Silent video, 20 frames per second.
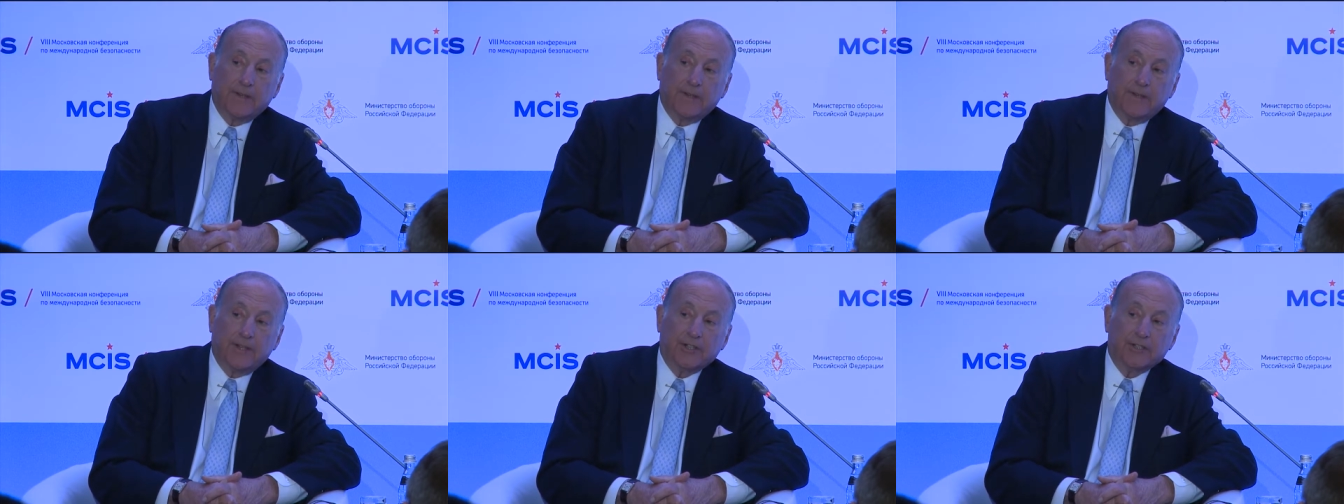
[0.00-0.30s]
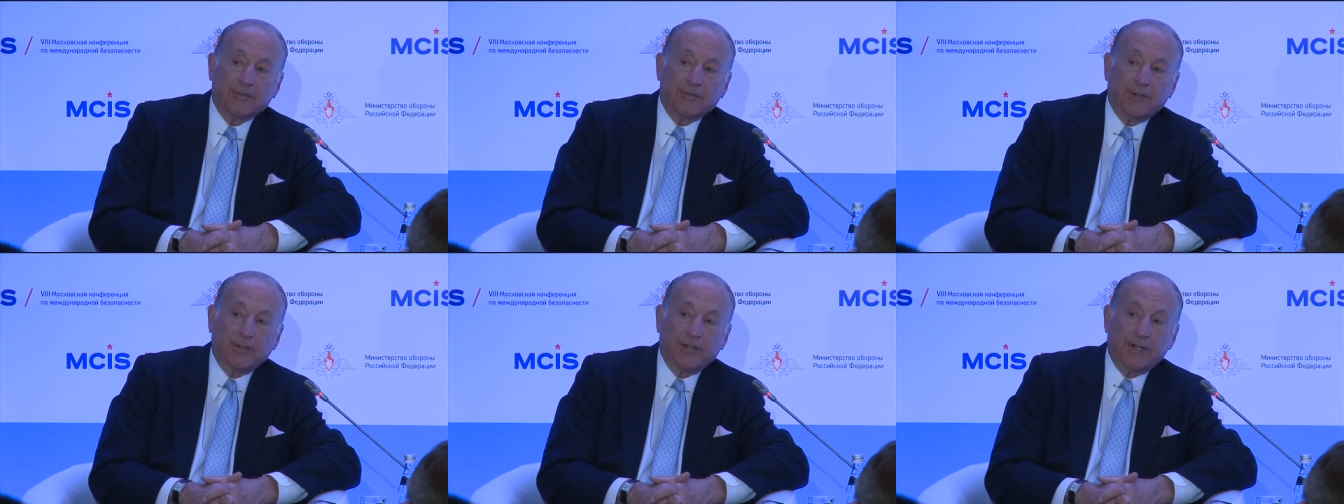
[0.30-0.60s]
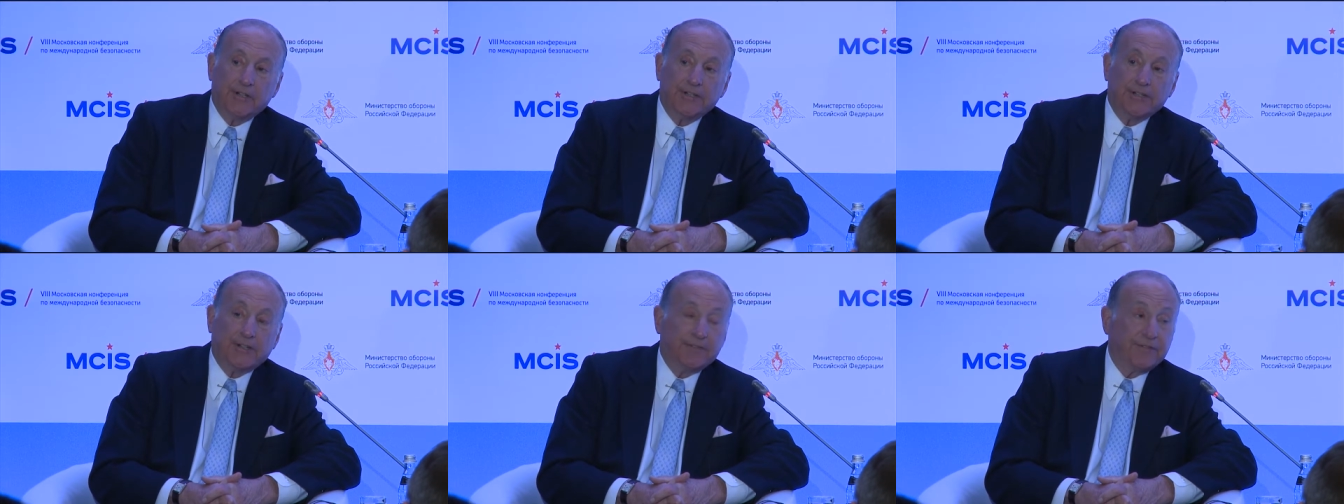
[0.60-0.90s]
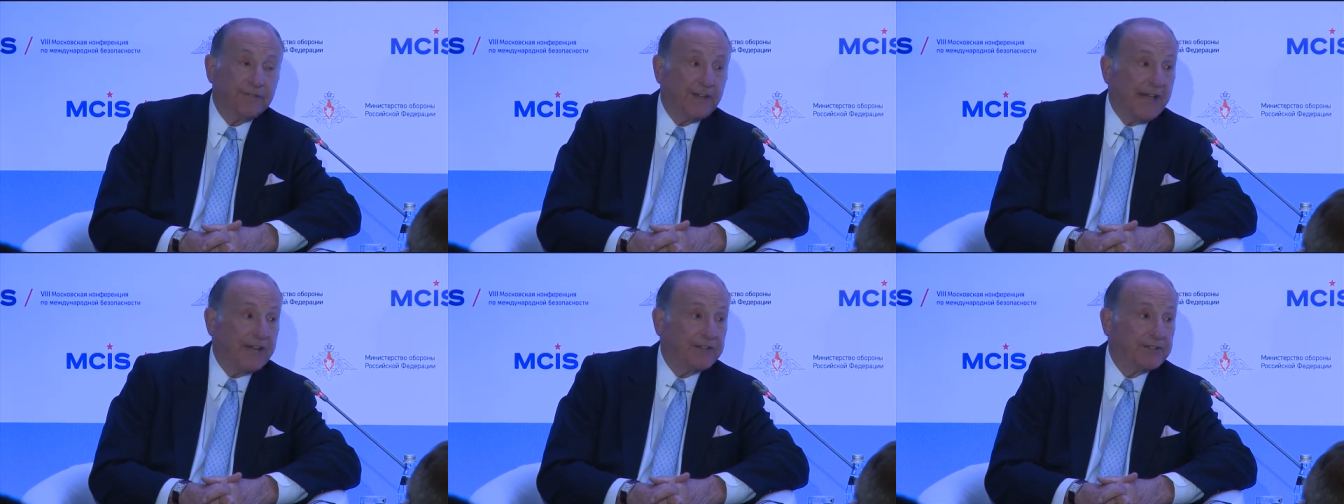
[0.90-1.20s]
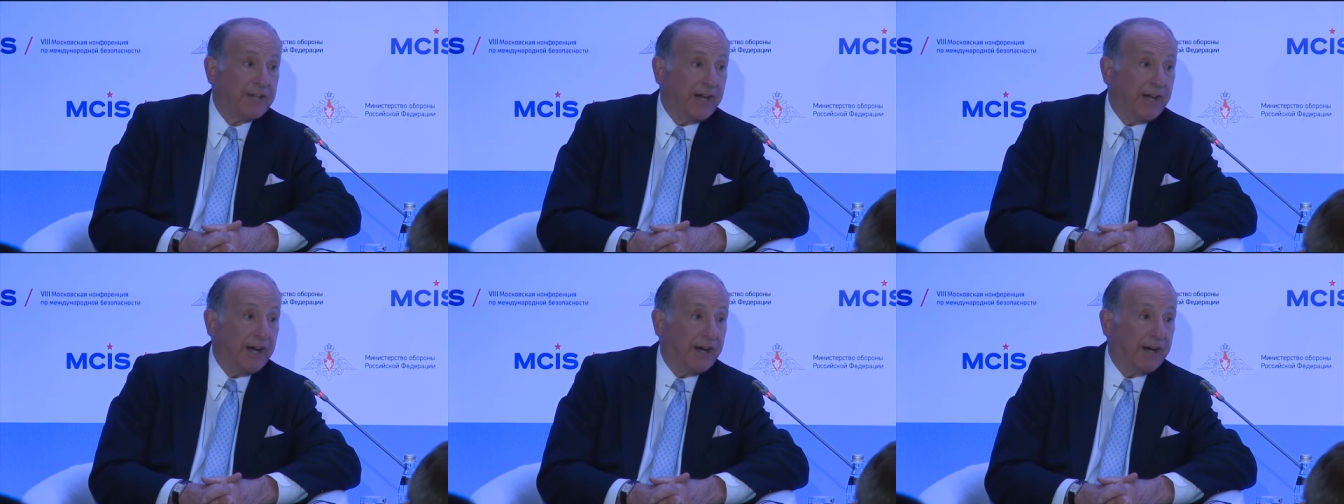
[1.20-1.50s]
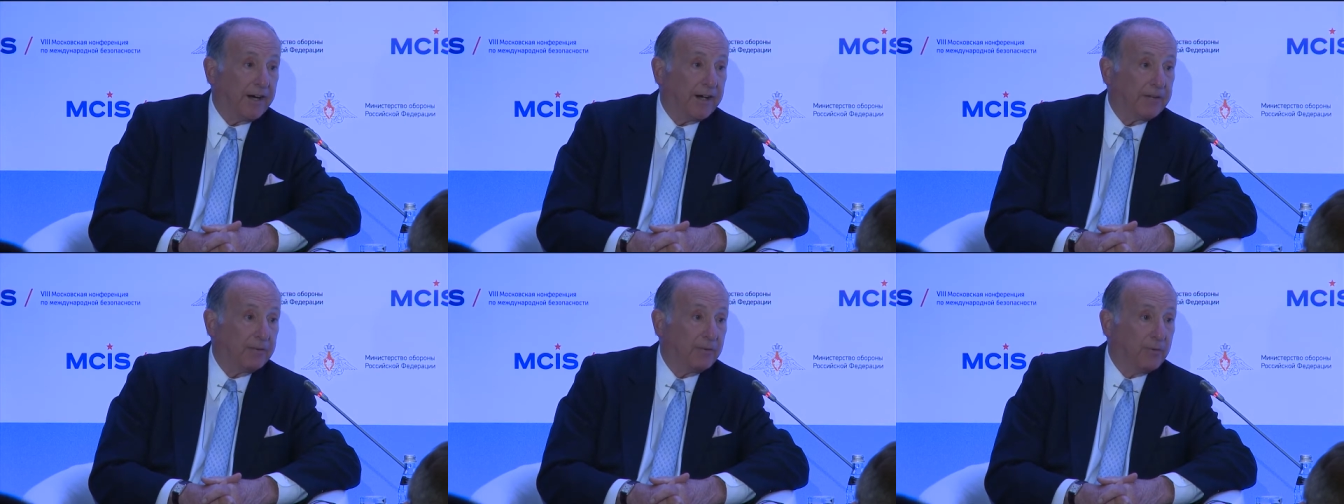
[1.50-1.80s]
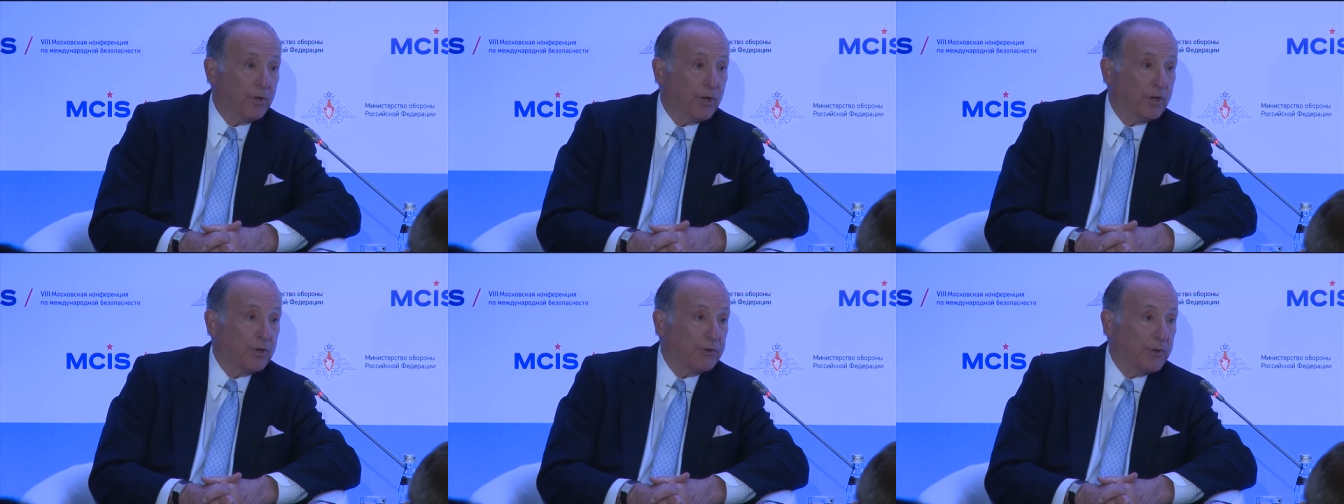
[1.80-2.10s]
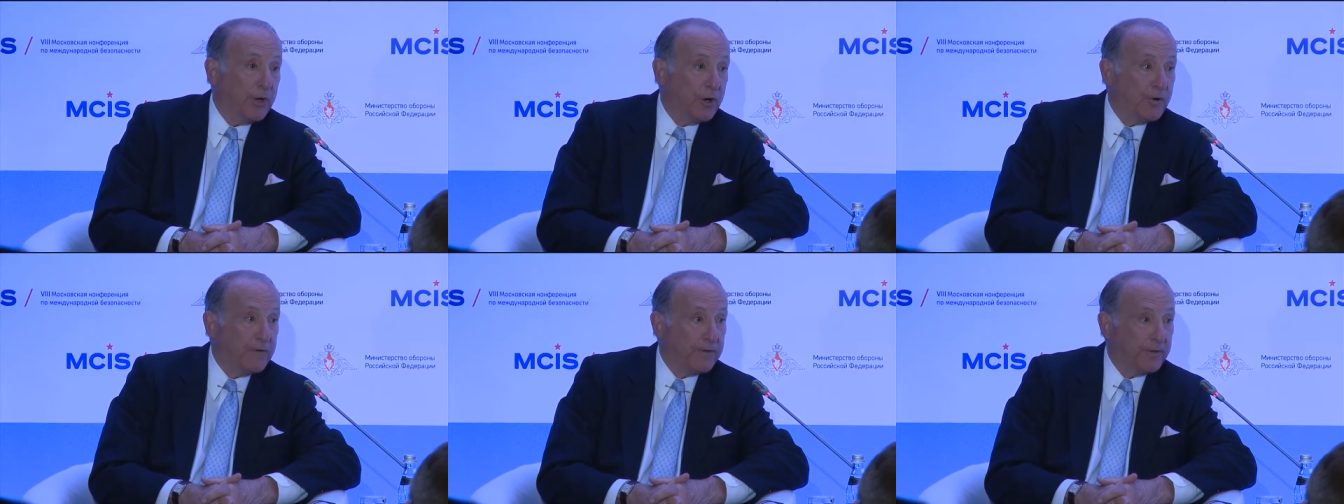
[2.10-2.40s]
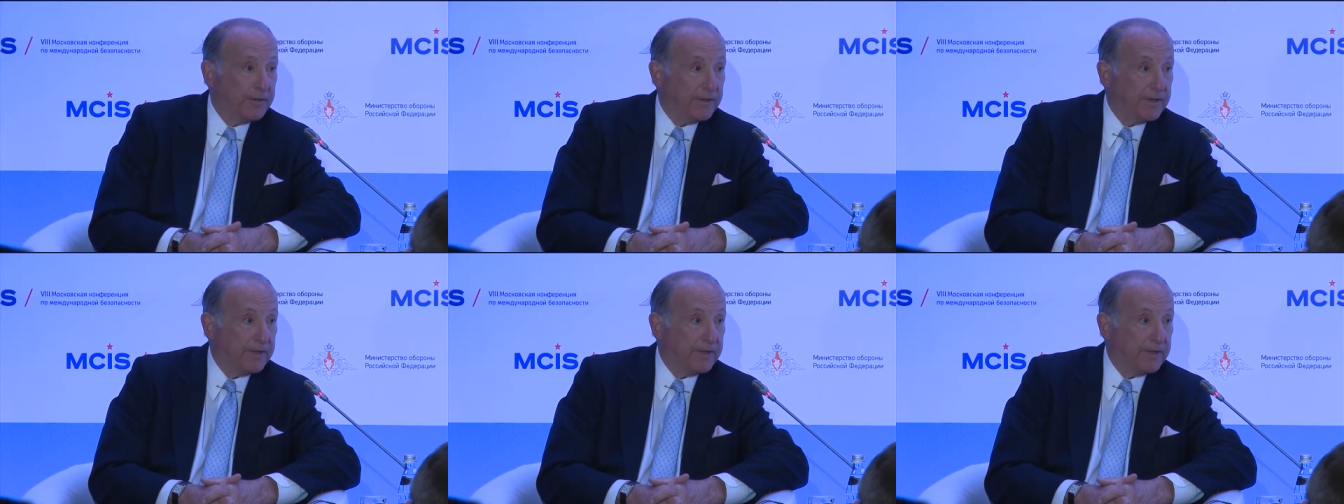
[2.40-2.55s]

experienced a flat tire, rolled over,